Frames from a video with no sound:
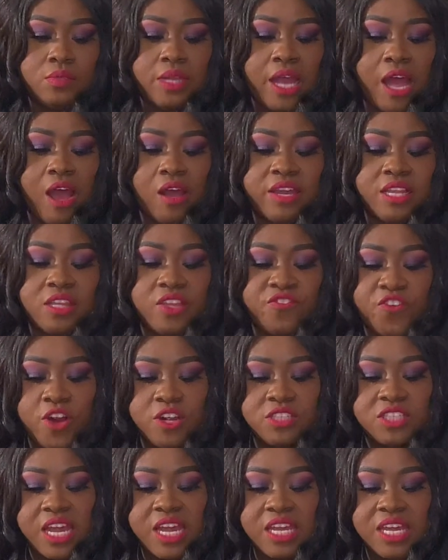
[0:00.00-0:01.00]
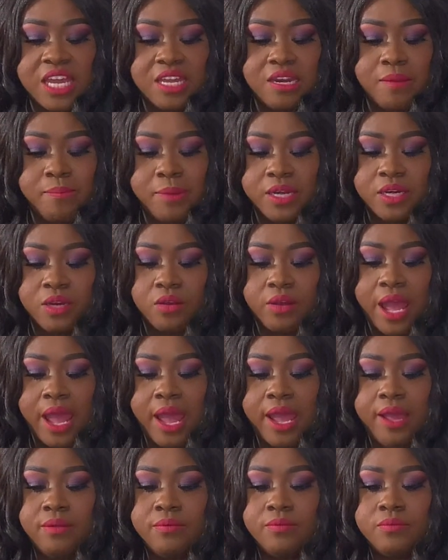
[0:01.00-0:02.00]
I'll get the first aid kit in a minute, okay?